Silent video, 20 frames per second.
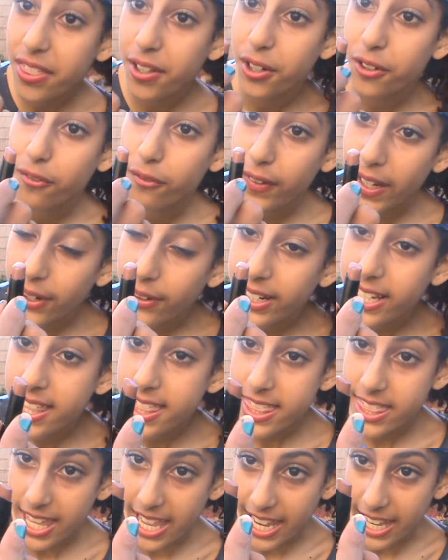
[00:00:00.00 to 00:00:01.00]
they're very
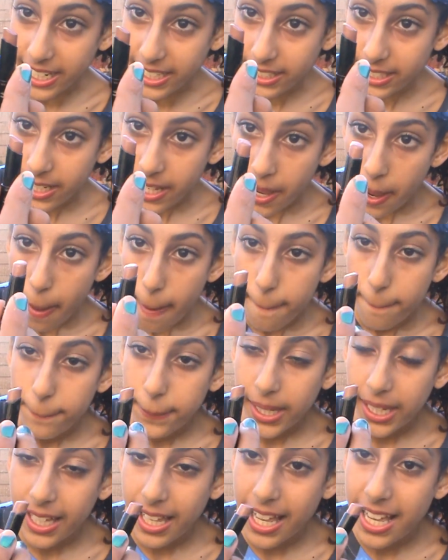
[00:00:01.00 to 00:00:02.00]
thin,
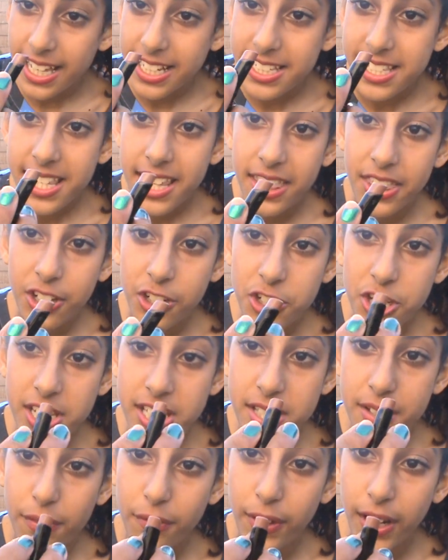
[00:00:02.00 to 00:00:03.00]
because they're
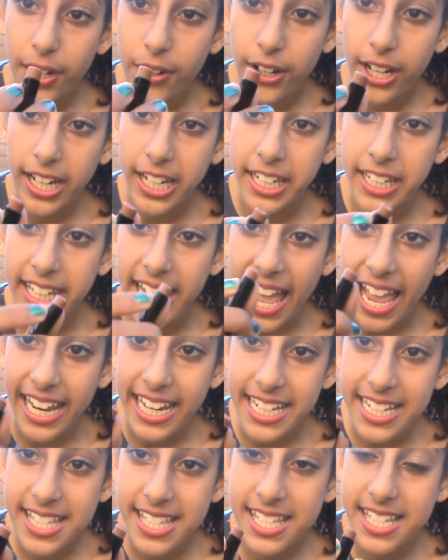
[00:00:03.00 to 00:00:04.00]
just very
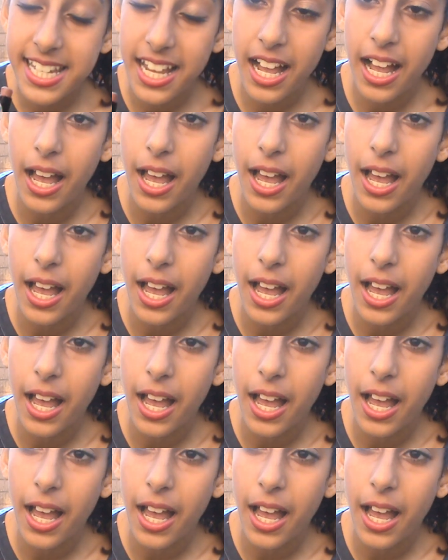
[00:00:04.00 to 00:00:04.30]
nice.